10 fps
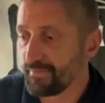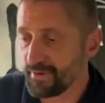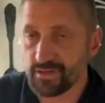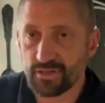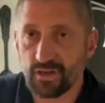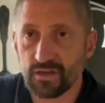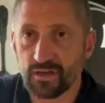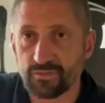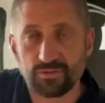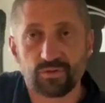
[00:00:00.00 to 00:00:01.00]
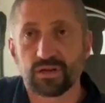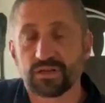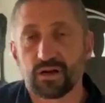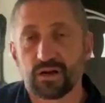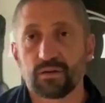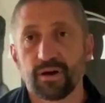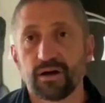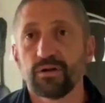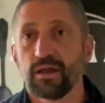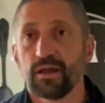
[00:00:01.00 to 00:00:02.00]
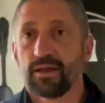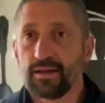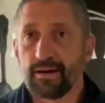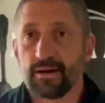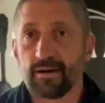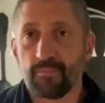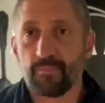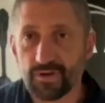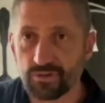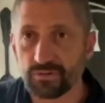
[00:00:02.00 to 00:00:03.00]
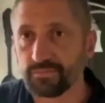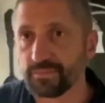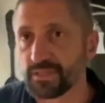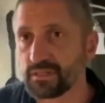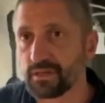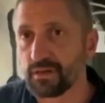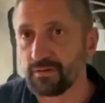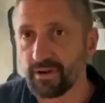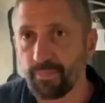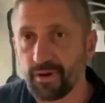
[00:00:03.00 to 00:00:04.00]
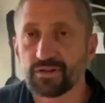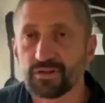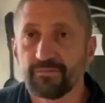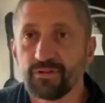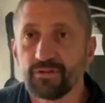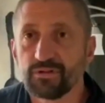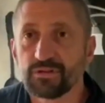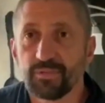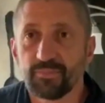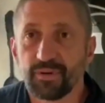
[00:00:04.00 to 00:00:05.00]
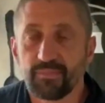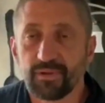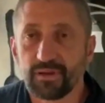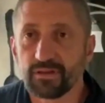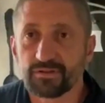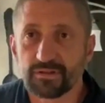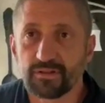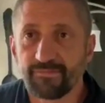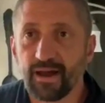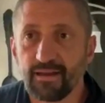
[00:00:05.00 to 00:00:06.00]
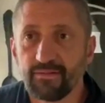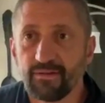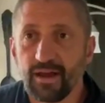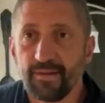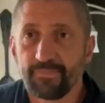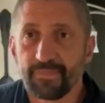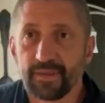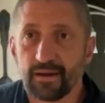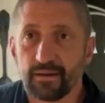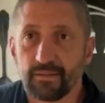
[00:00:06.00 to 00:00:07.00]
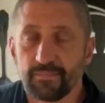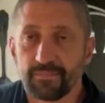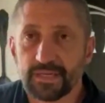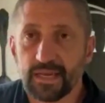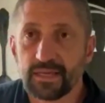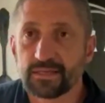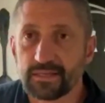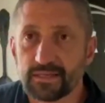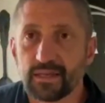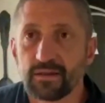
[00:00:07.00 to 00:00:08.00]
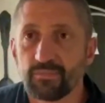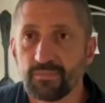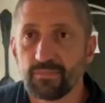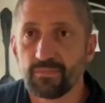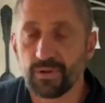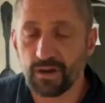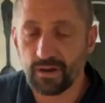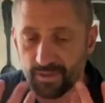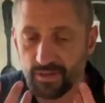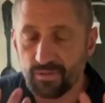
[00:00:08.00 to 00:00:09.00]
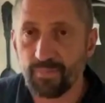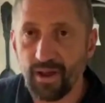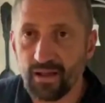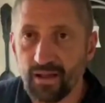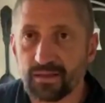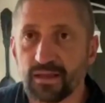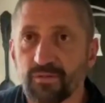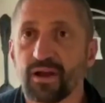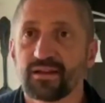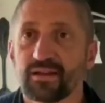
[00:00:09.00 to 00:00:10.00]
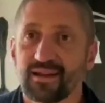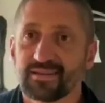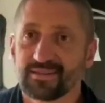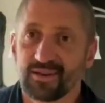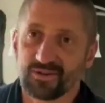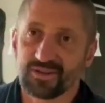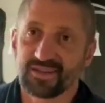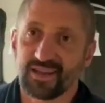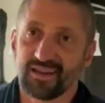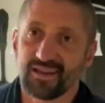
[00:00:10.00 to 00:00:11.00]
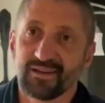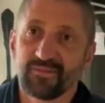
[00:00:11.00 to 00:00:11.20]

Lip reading: fish sauce, which we're going to talk about, mushrooms, very pungent foods, but primarily those are the 5 tastes that the human palate can recognize and understand.